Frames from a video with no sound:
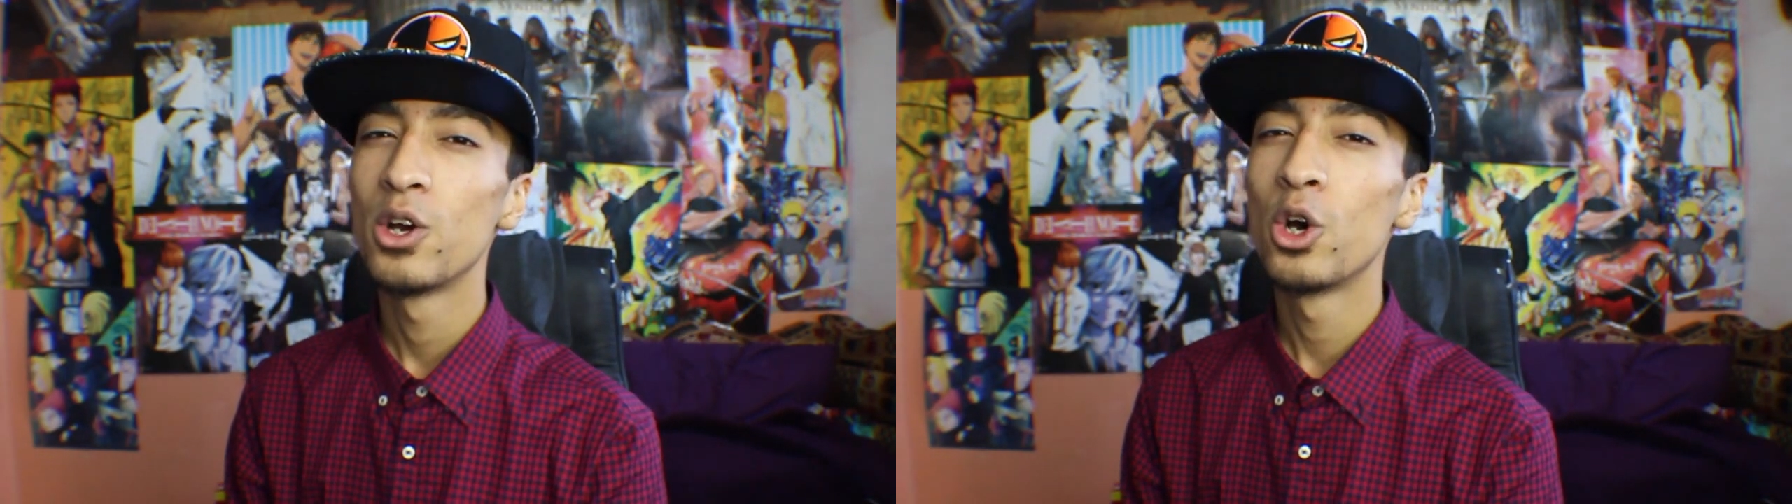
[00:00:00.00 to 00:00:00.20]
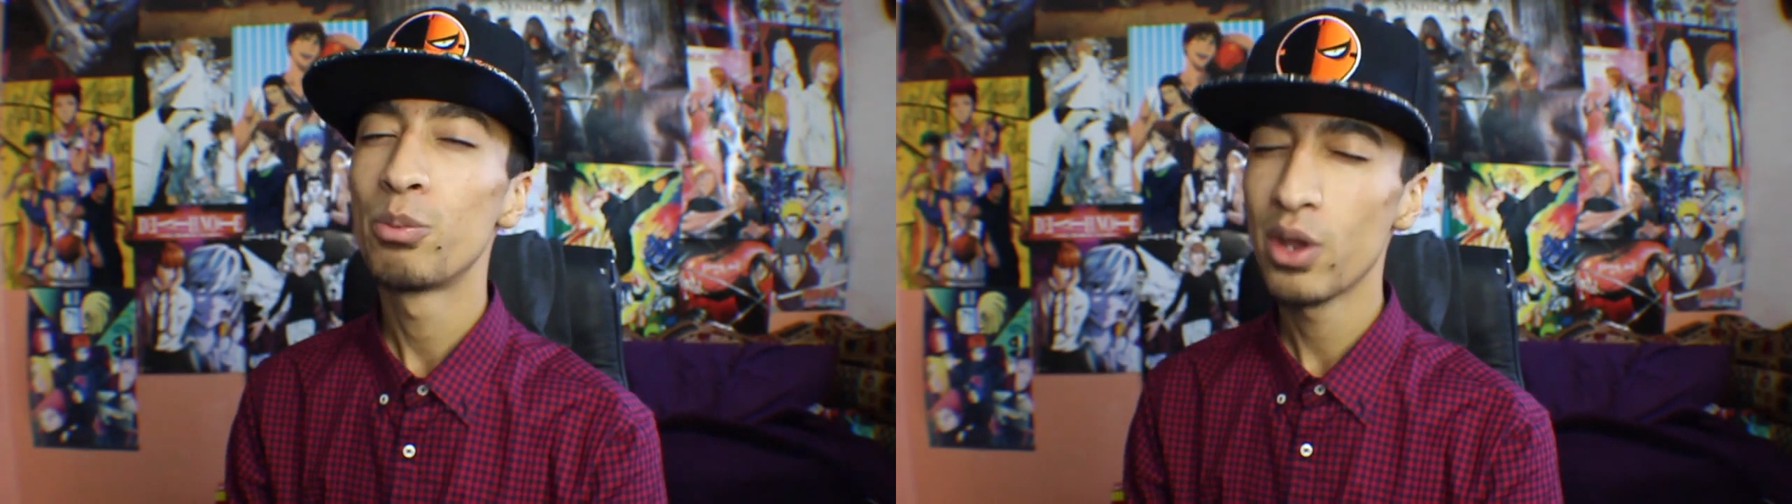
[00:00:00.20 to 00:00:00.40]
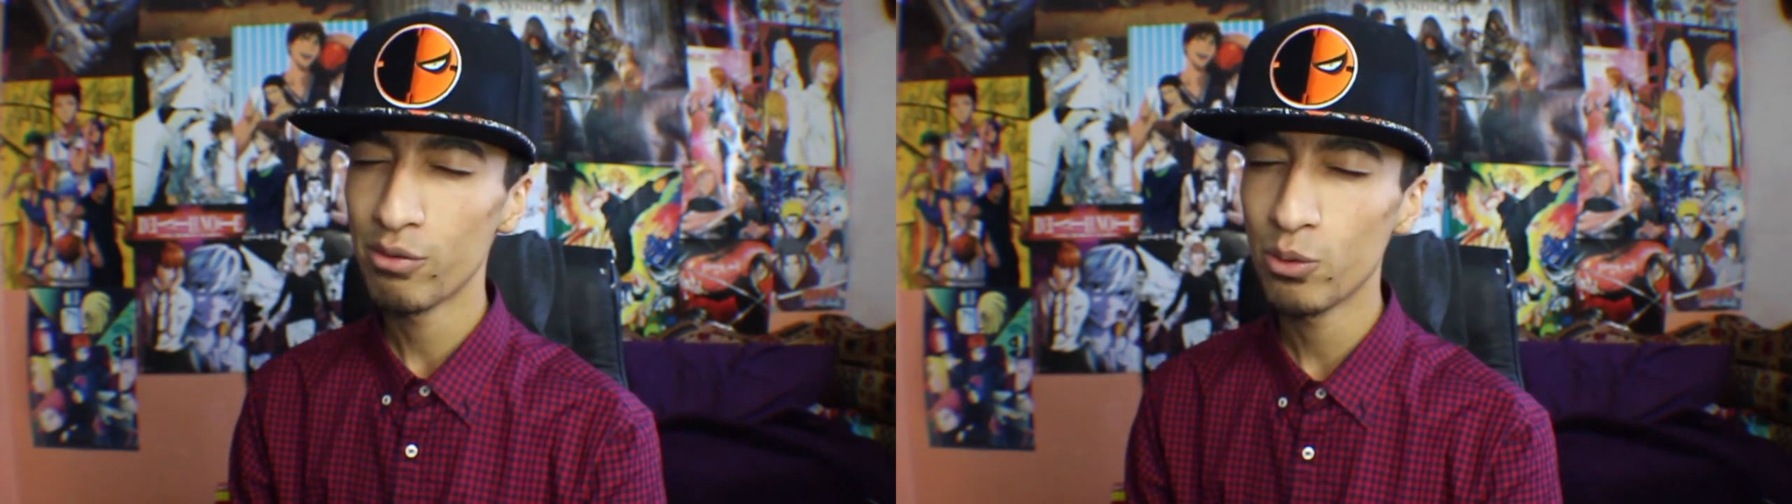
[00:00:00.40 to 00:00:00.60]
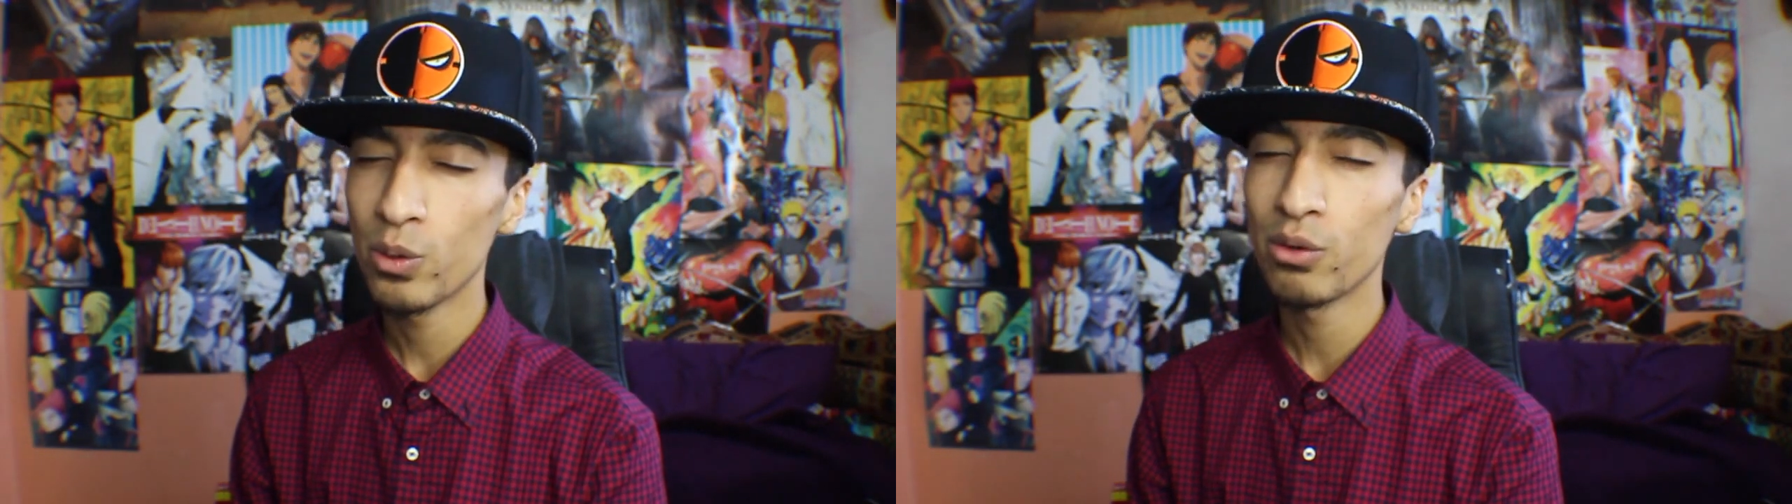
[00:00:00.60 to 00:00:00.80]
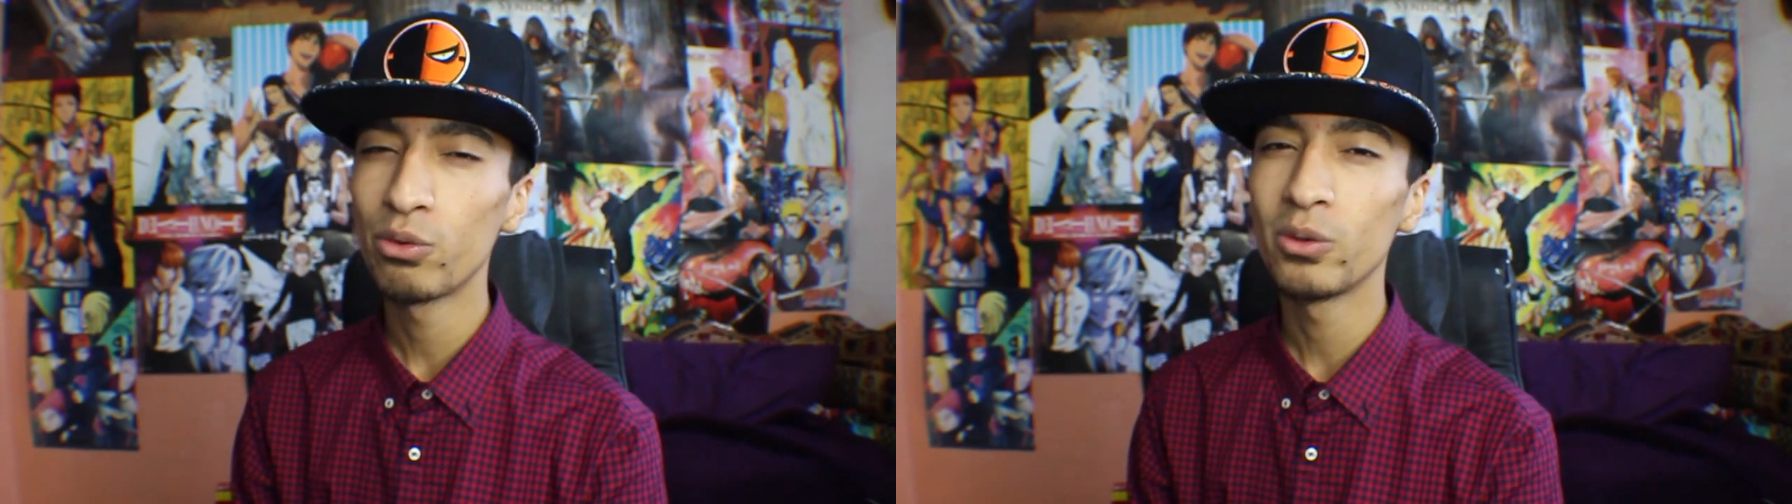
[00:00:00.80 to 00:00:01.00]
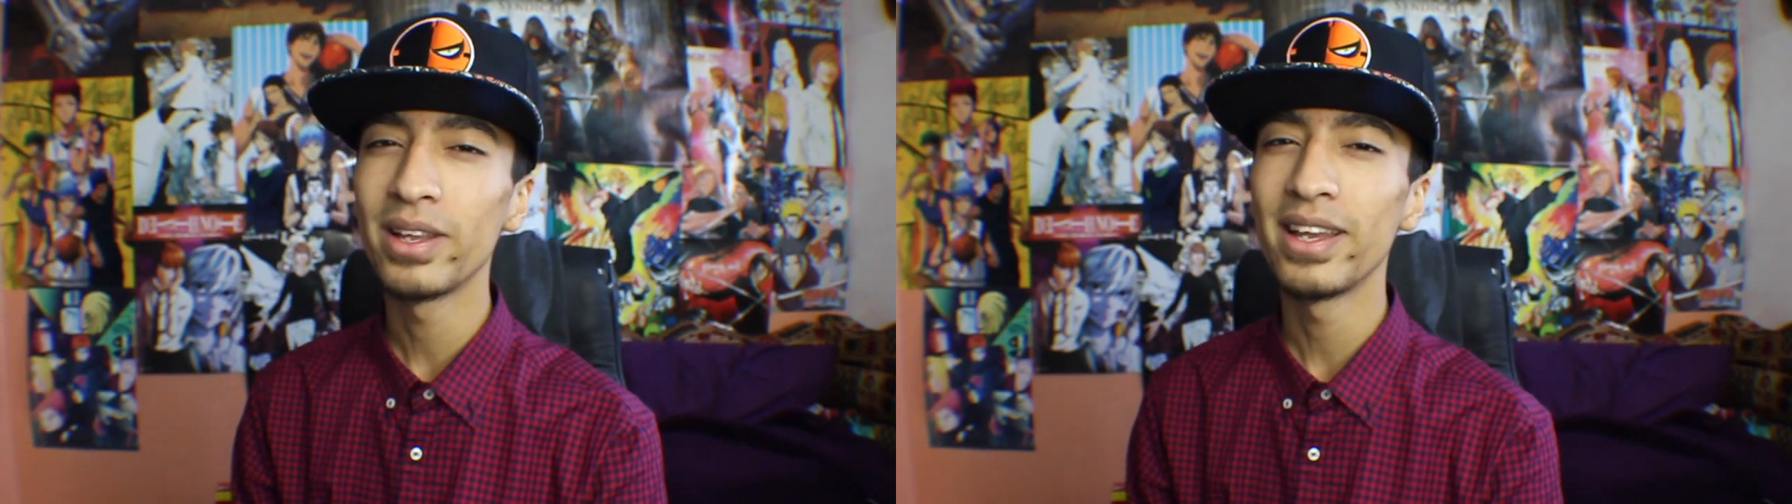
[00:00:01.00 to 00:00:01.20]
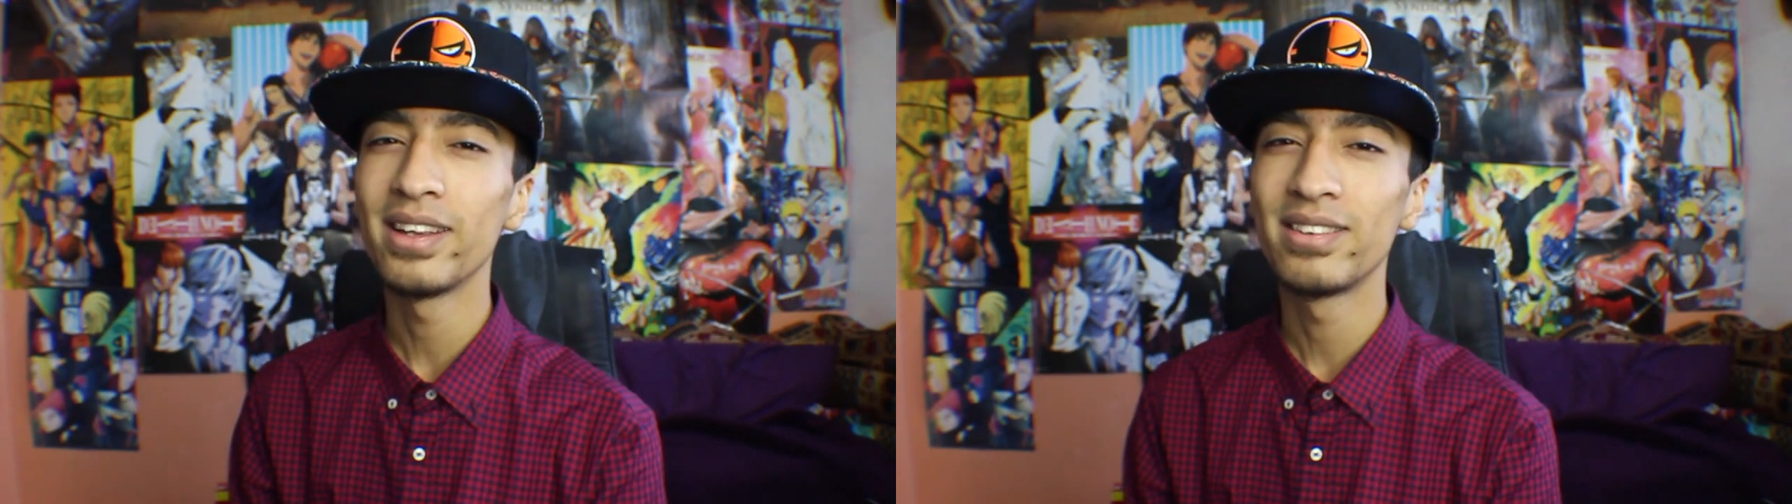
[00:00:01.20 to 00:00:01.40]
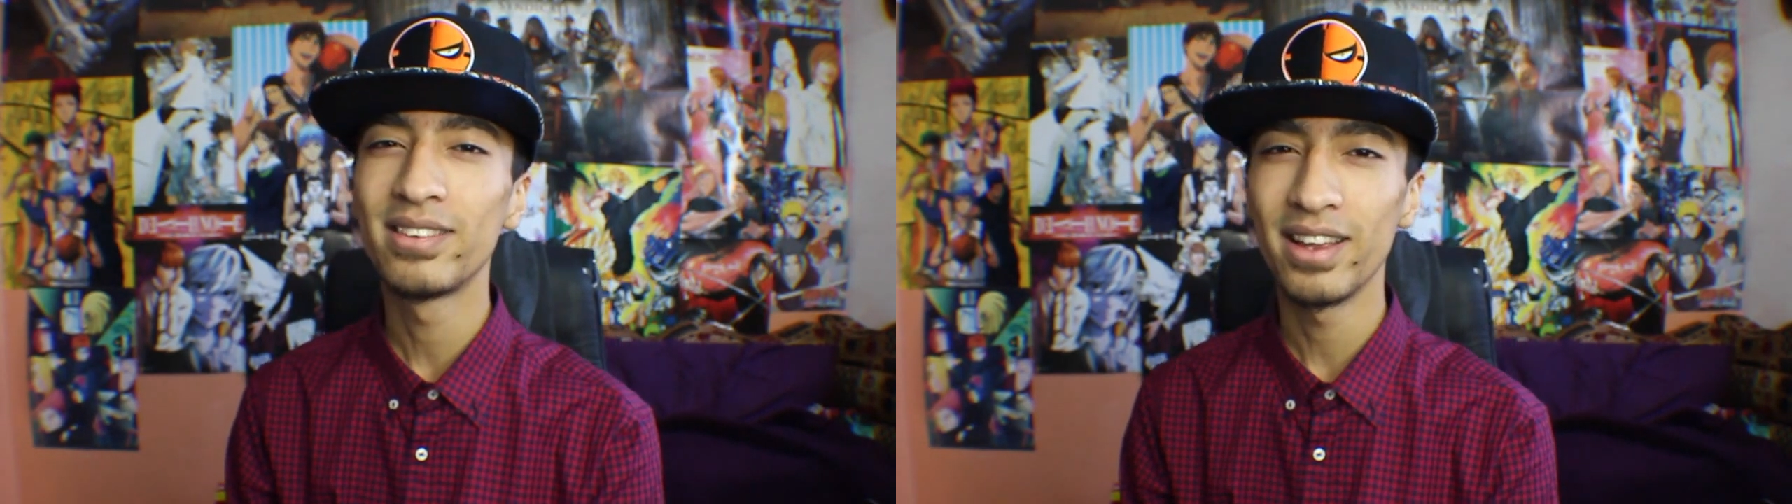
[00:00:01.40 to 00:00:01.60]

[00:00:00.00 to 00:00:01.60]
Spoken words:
hope you have a wonderful day.